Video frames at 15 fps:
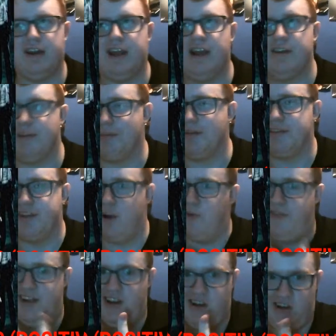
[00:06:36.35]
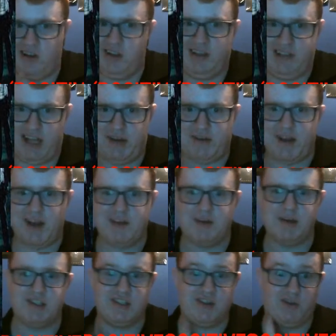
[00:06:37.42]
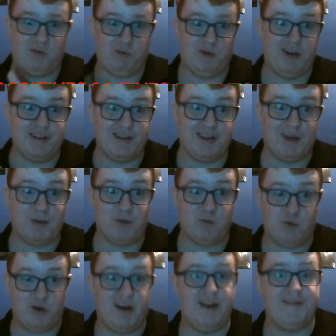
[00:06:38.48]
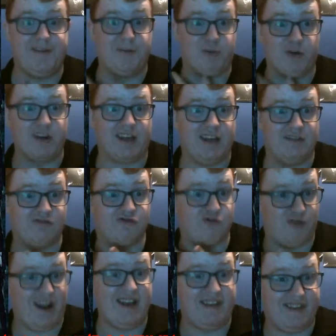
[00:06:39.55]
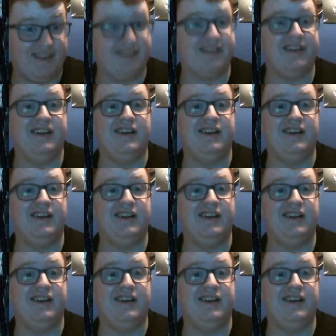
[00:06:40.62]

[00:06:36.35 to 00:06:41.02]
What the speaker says: and scenes that are hilarious, especially this one scene where Ron ends up wearing a dress.